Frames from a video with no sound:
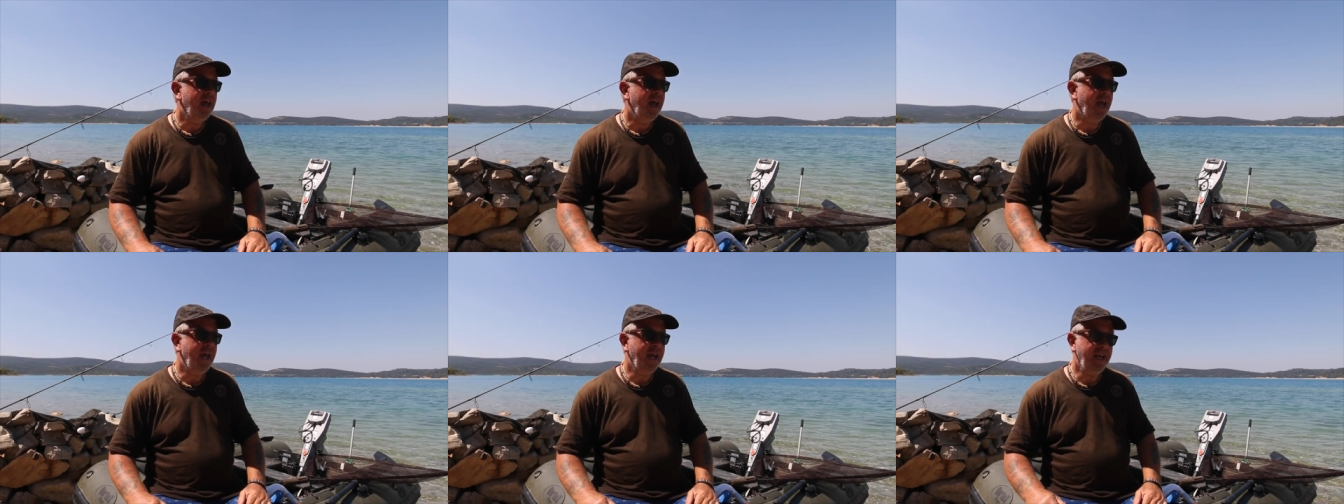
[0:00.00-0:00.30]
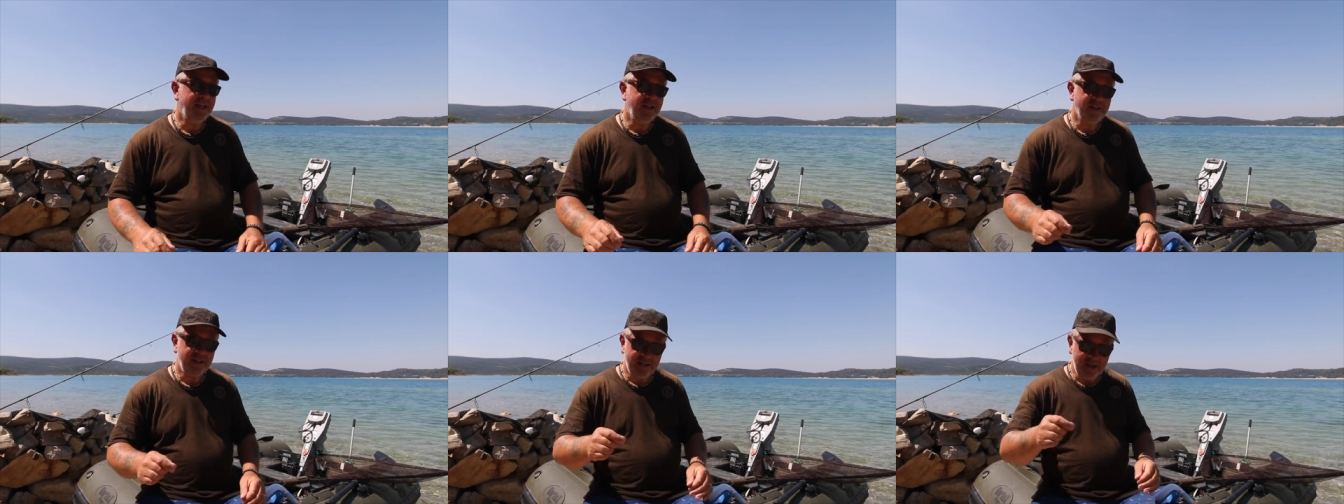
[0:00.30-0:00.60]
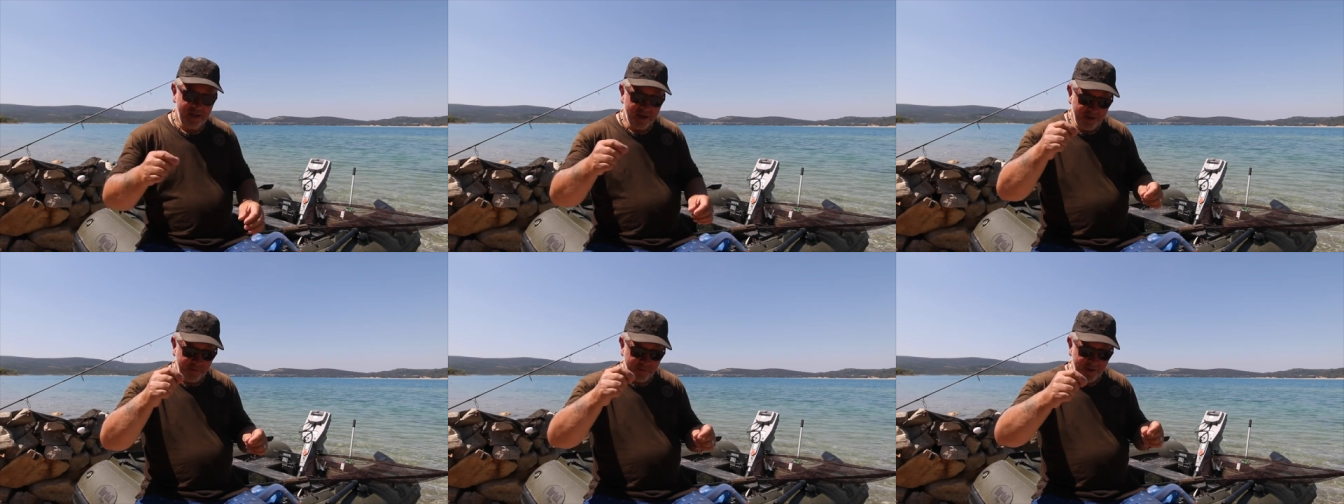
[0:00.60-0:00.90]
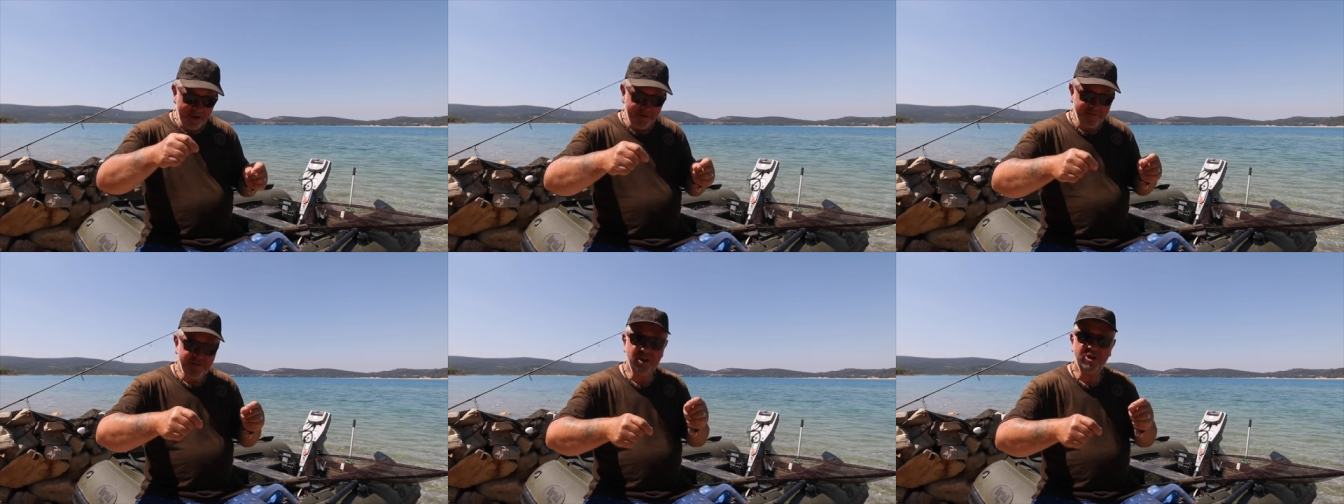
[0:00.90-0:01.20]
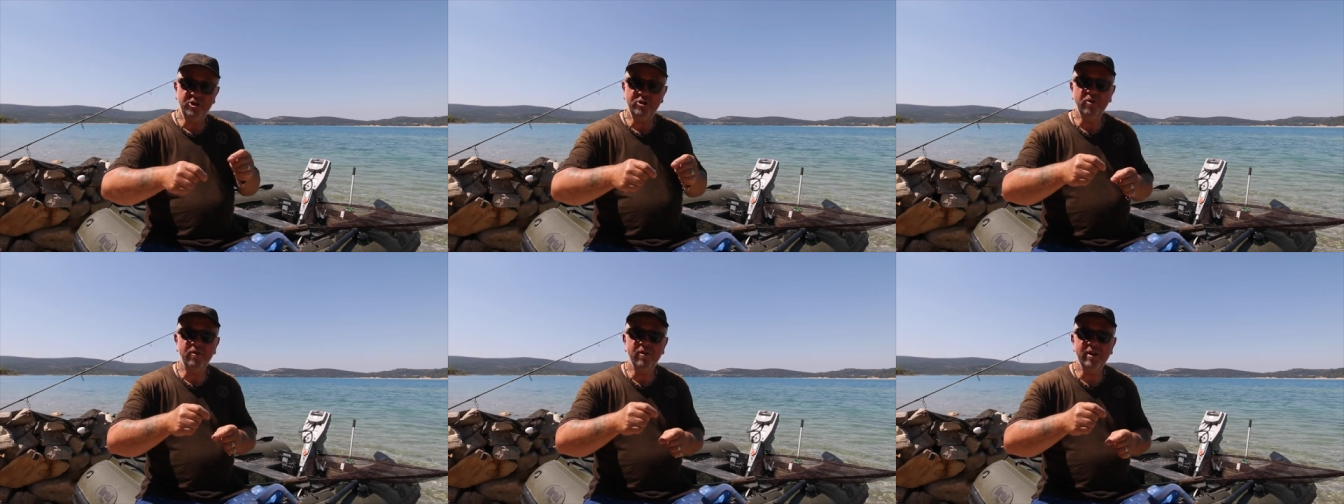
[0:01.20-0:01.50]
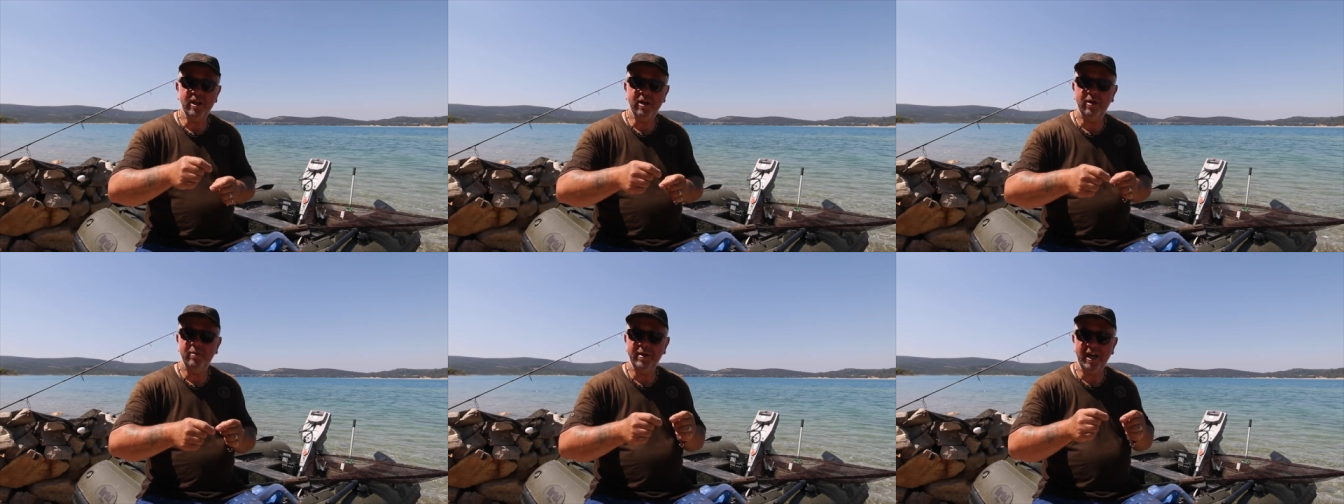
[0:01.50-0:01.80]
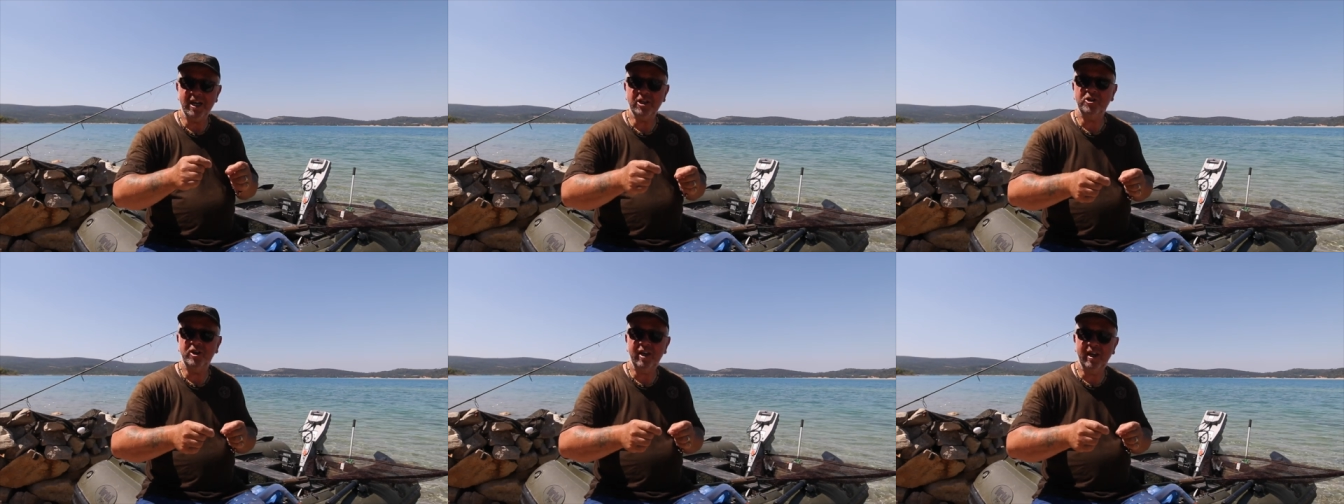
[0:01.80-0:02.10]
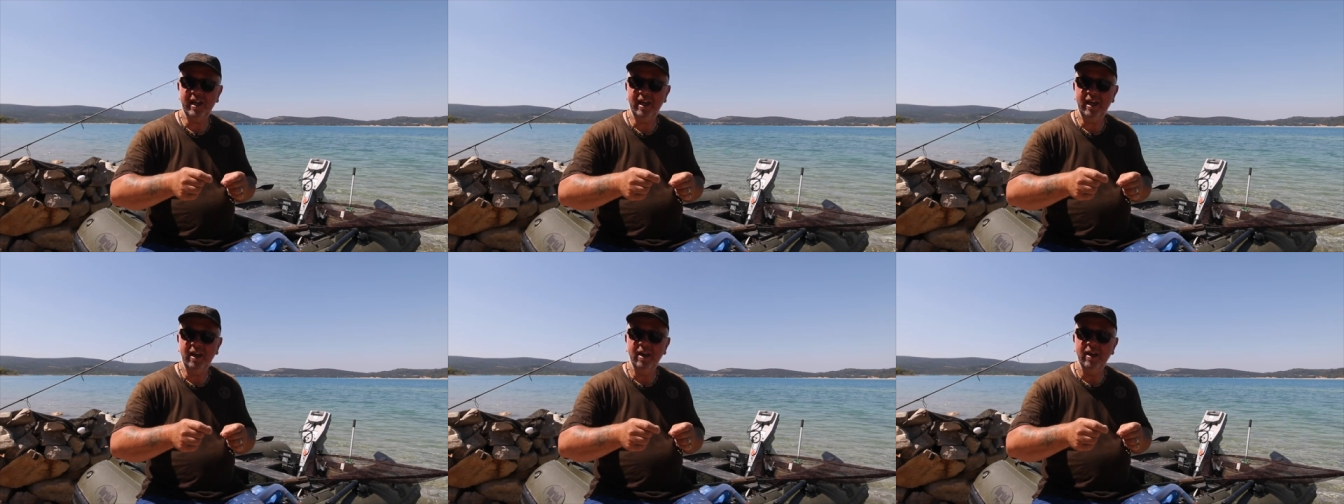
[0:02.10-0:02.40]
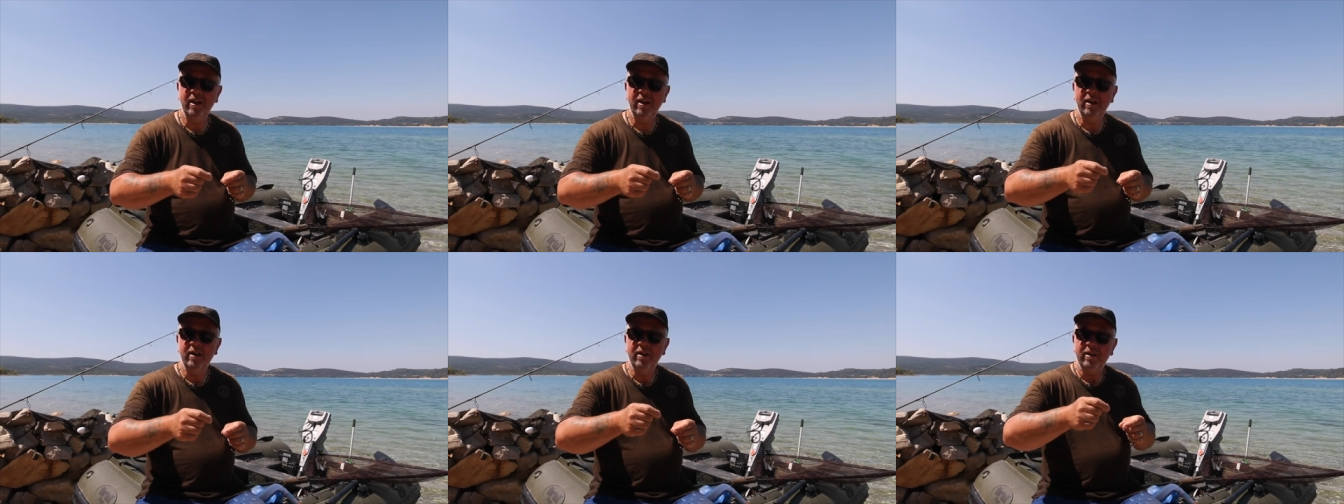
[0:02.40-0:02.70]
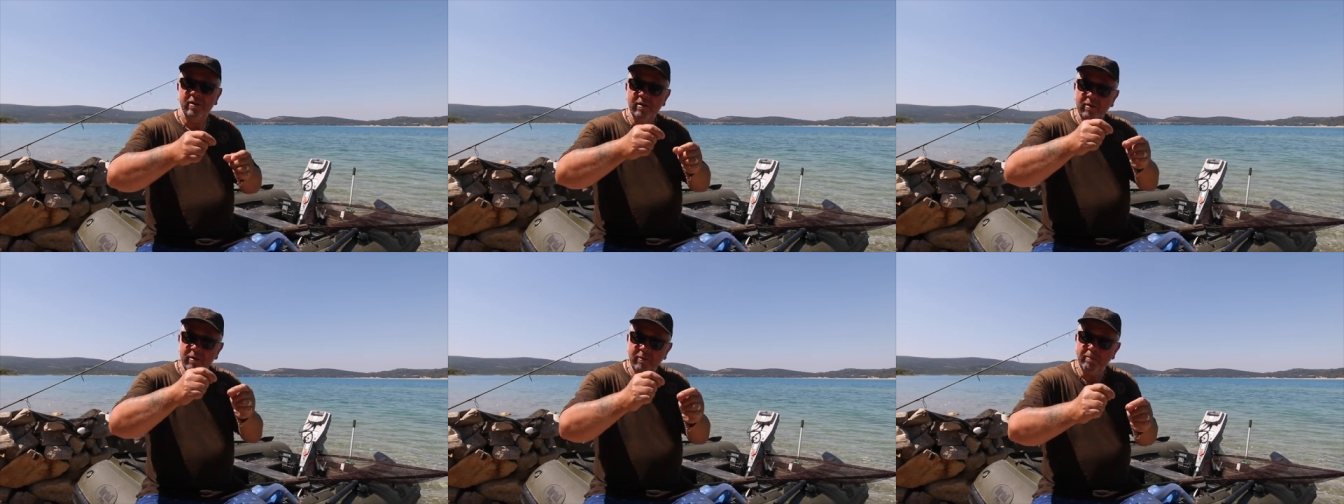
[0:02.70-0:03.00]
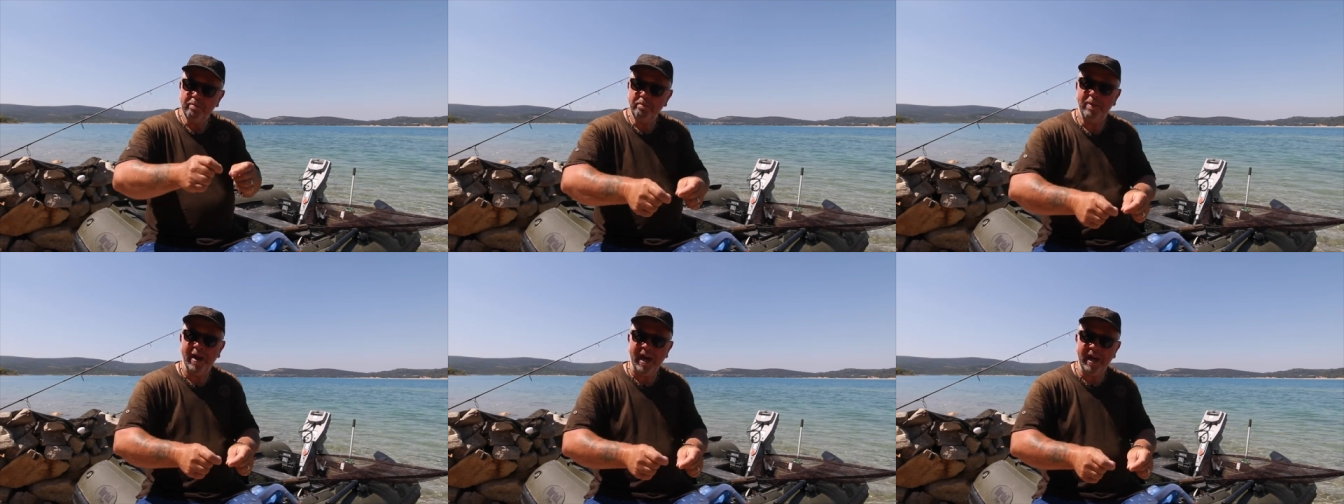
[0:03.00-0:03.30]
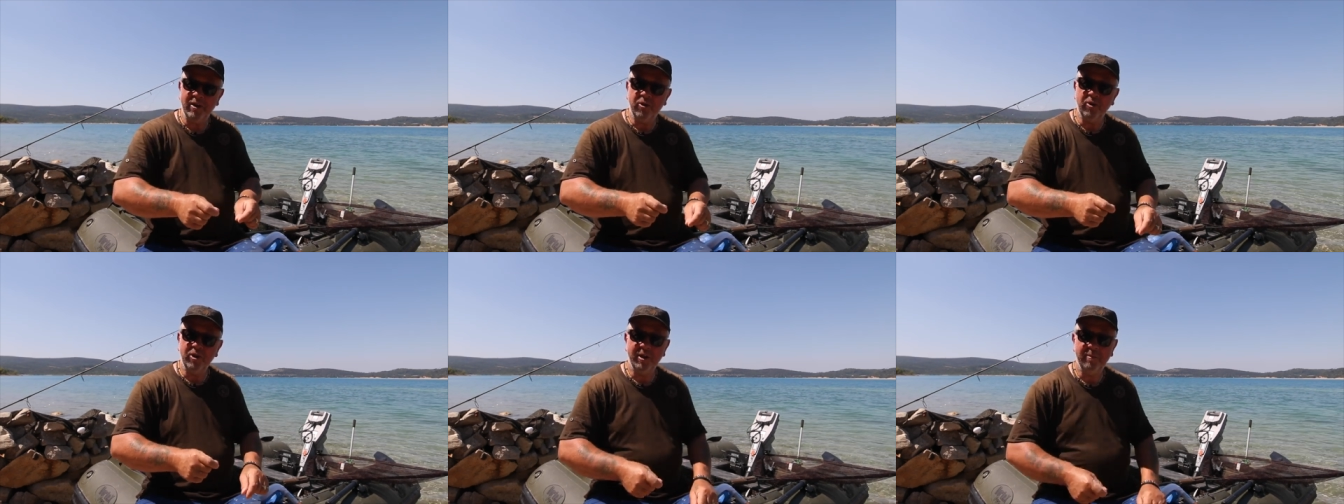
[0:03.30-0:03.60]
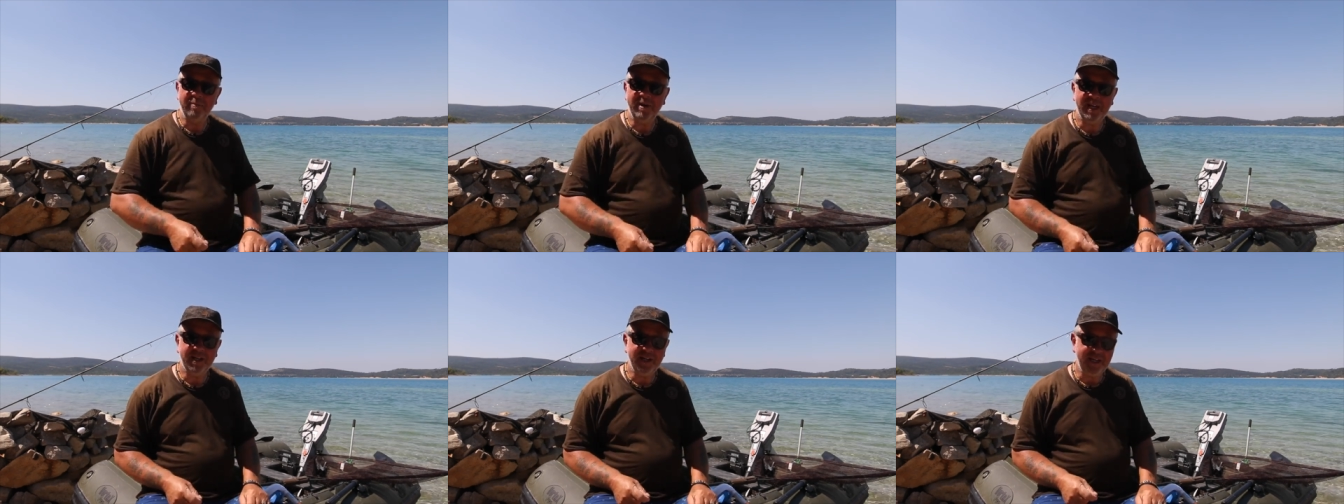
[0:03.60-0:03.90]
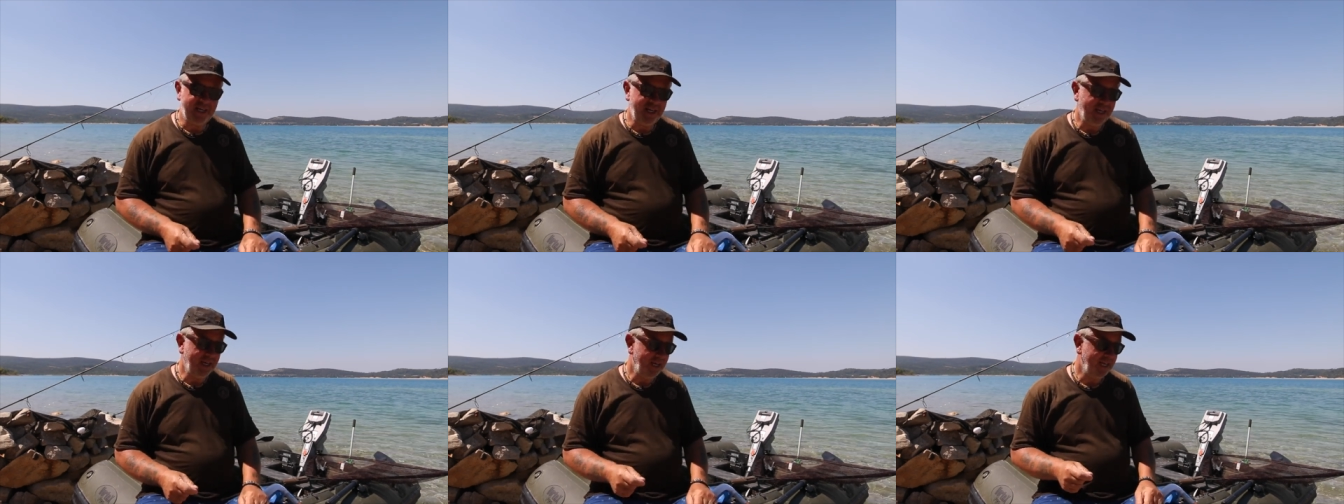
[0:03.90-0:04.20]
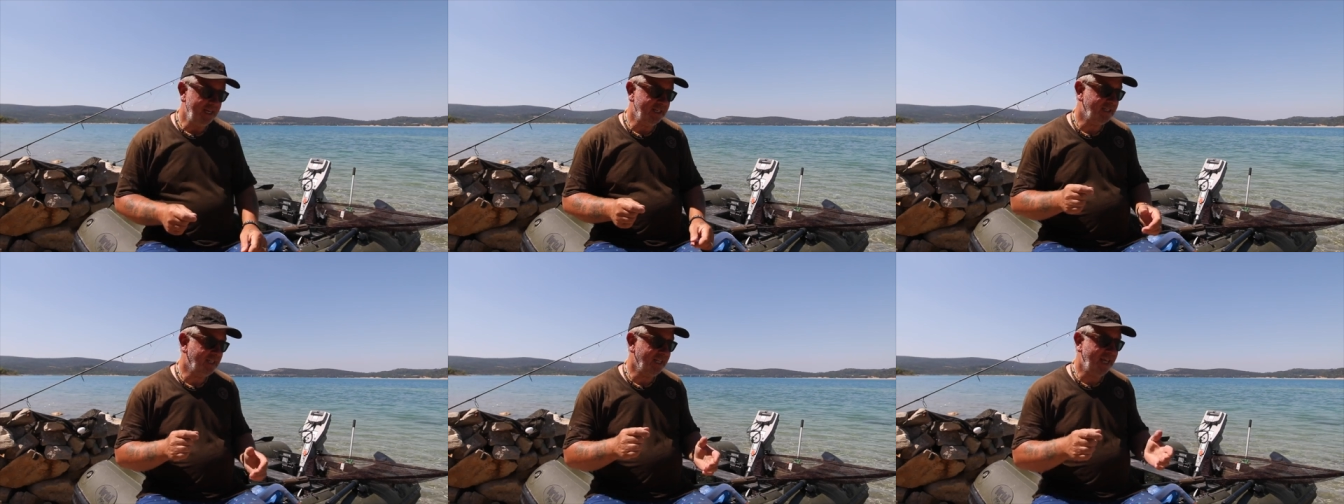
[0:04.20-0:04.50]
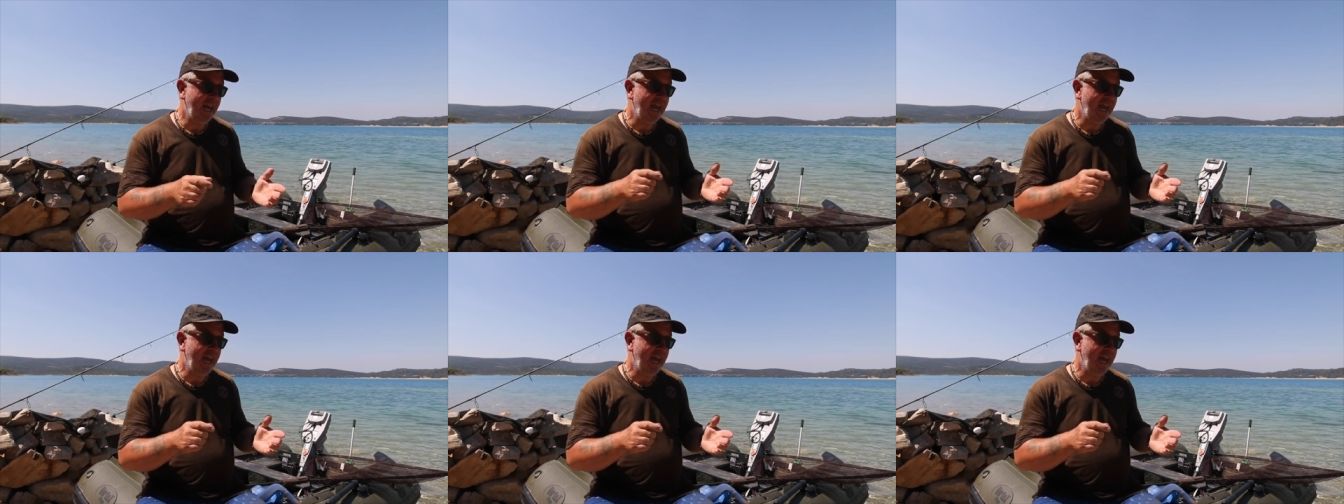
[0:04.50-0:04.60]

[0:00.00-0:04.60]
And the only way of ensuring I'm actually bang on the money is to